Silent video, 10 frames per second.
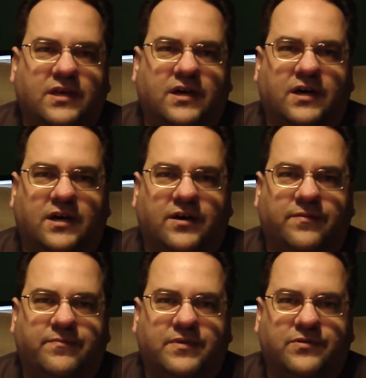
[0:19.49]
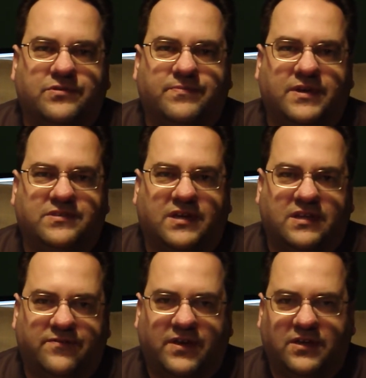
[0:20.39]
Um, it was my second
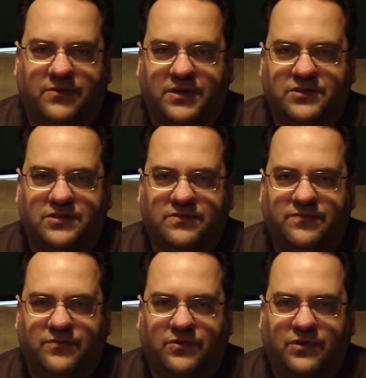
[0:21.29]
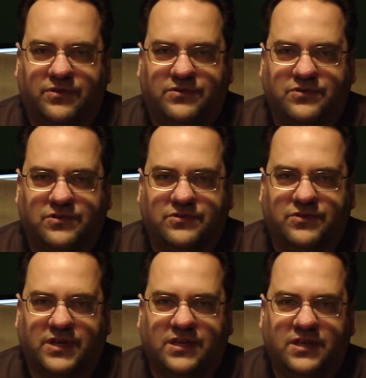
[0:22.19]
evaluation for the surgery.